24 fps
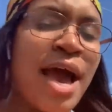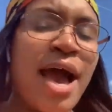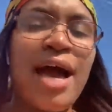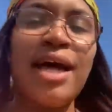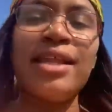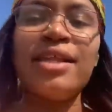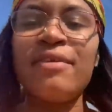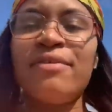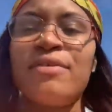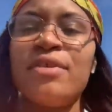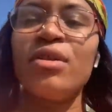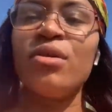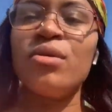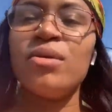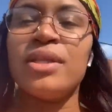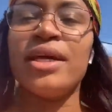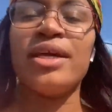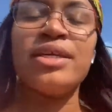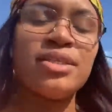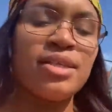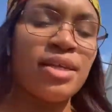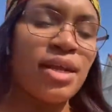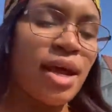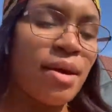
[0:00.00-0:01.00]
I left a little
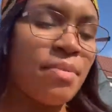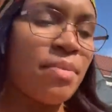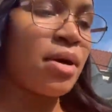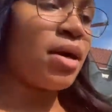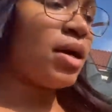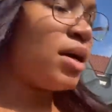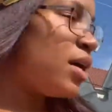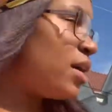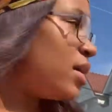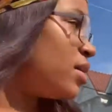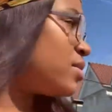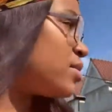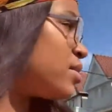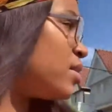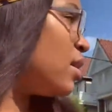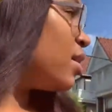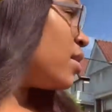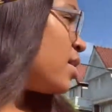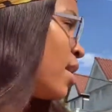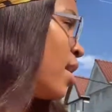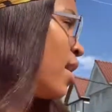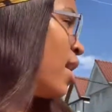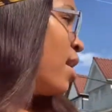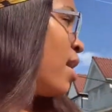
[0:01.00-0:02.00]
late today because
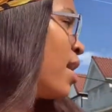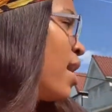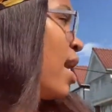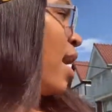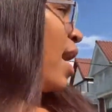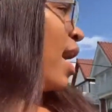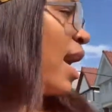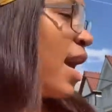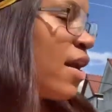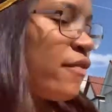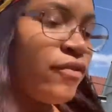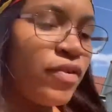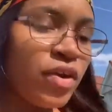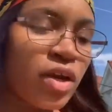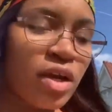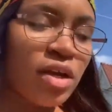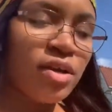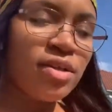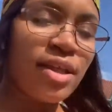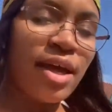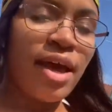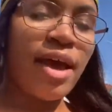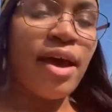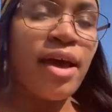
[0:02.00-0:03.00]
I
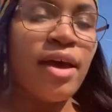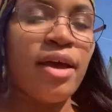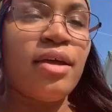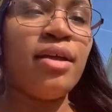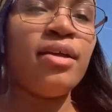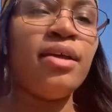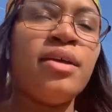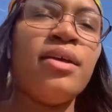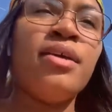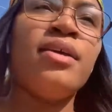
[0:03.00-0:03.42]
figured that